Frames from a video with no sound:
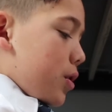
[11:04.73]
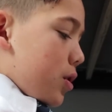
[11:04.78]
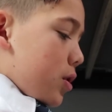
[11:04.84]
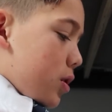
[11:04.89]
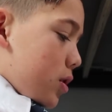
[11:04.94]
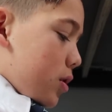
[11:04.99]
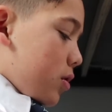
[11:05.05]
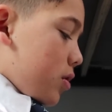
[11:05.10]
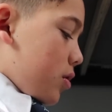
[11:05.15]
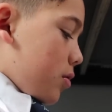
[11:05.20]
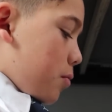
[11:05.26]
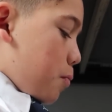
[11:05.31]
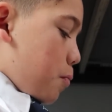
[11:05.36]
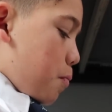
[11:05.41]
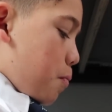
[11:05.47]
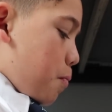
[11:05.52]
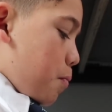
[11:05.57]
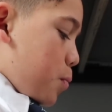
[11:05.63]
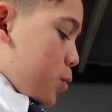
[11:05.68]
the
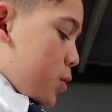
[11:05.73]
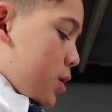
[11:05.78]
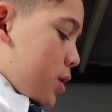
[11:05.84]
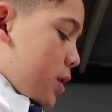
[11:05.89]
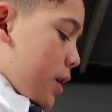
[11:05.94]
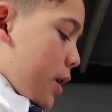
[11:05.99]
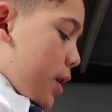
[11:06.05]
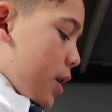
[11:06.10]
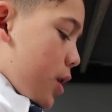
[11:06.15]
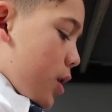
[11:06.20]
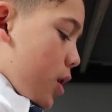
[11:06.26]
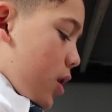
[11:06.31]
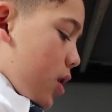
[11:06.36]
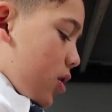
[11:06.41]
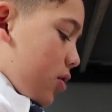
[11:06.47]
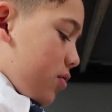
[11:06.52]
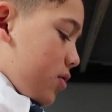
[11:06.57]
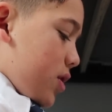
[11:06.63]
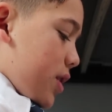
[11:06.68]
city
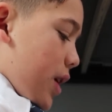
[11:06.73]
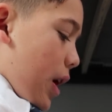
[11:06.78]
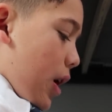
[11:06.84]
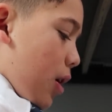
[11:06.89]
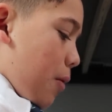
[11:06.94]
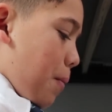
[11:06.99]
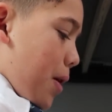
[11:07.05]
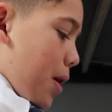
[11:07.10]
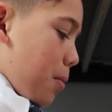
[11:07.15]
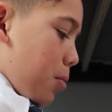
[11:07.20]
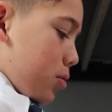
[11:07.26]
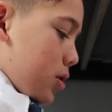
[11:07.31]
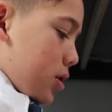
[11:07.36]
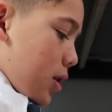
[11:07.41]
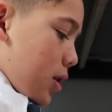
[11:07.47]
of Celebub or